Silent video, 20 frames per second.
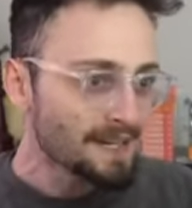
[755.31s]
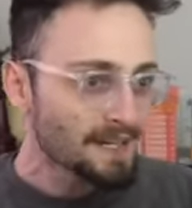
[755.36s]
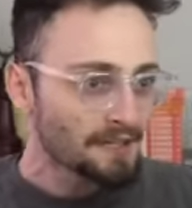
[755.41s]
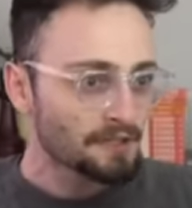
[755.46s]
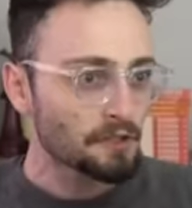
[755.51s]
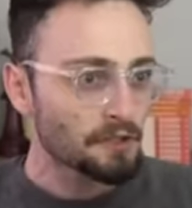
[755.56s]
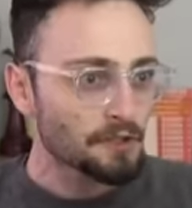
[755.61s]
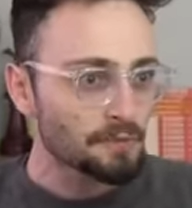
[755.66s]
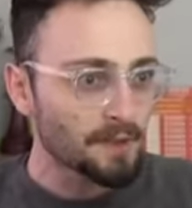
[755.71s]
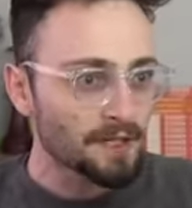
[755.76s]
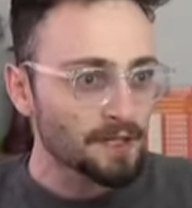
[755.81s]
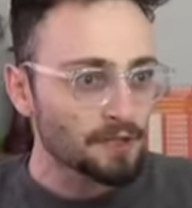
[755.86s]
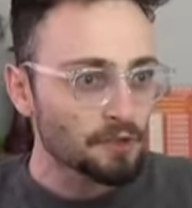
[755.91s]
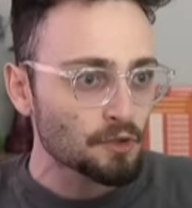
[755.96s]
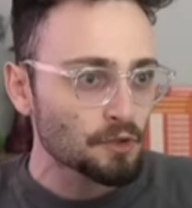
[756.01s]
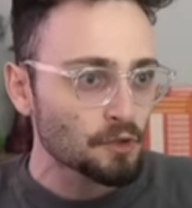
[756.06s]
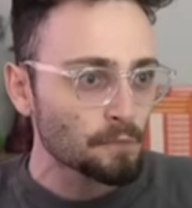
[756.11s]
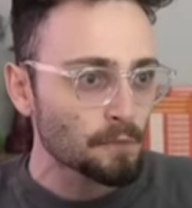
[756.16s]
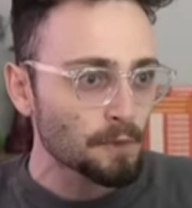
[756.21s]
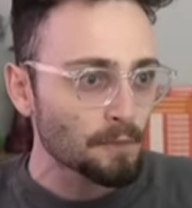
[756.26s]
starts playing
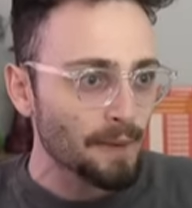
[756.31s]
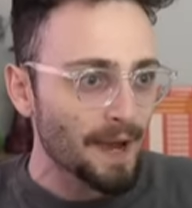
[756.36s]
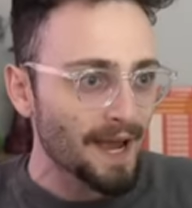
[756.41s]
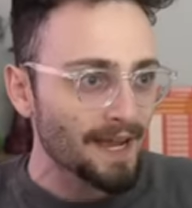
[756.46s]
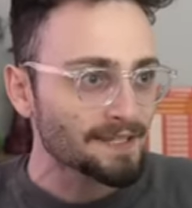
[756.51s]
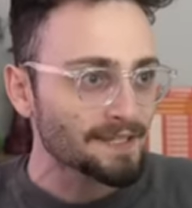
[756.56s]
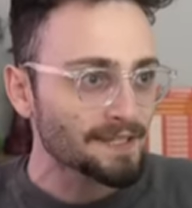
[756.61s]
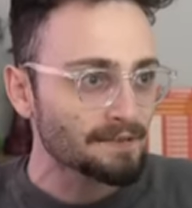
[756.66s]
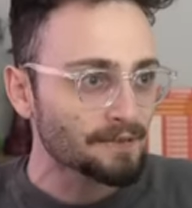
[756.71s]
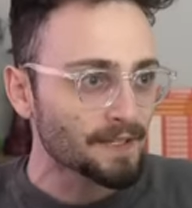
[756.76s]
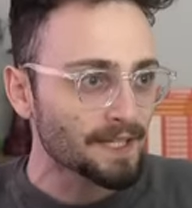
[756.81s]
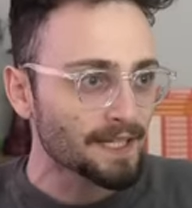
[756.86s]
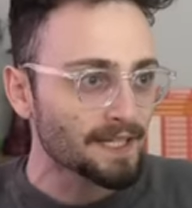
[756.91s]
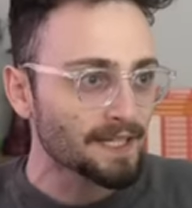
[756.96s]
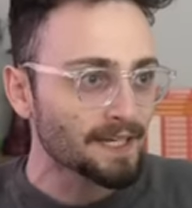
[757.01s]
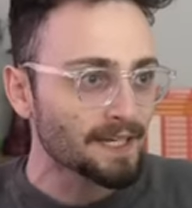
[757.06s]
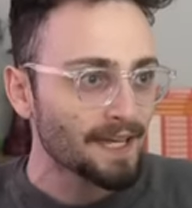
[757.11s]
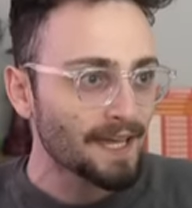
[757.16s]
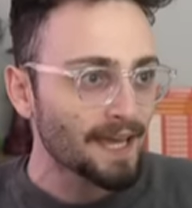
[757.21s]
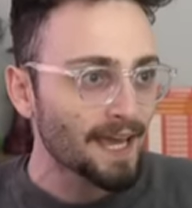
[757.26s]
super passively,